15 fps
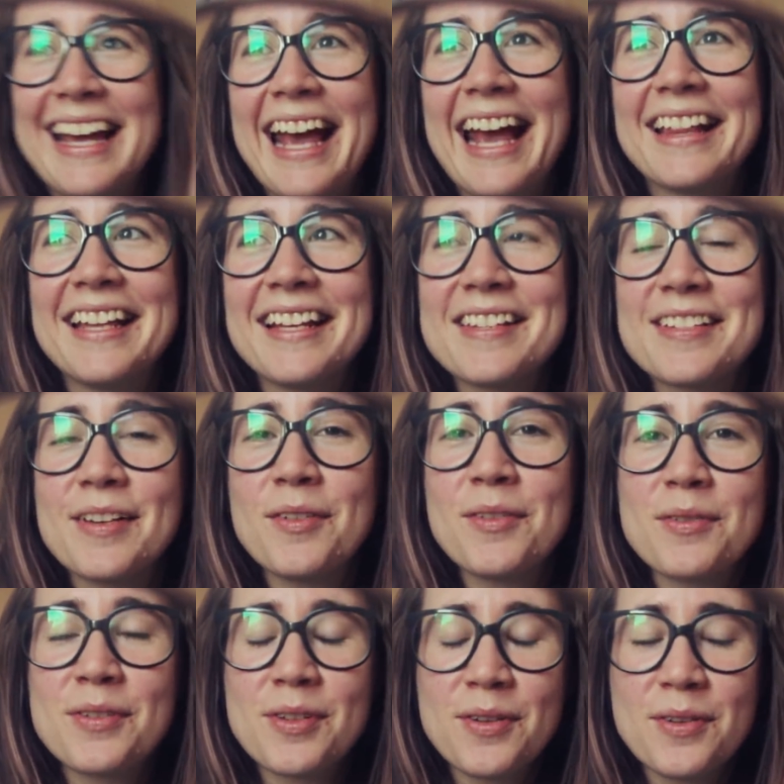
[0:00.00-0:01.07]
And that's
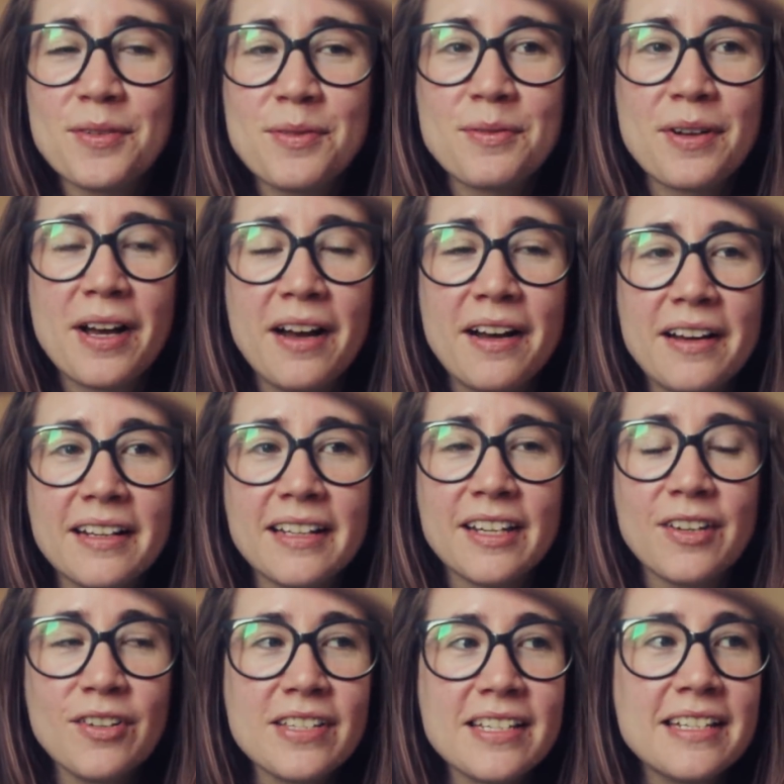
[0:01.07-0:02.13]
also uh,
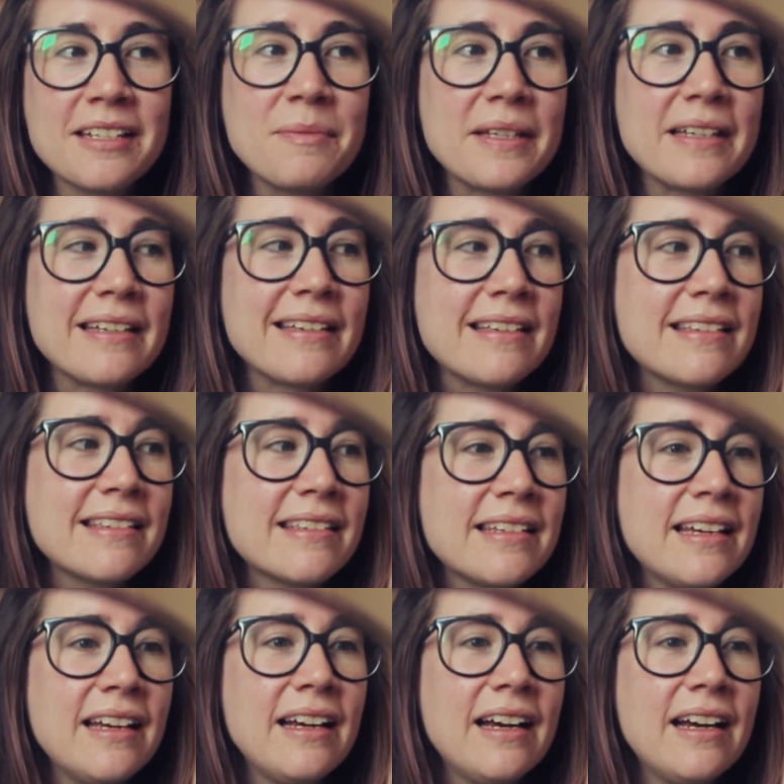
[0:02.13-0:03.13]
chaotic because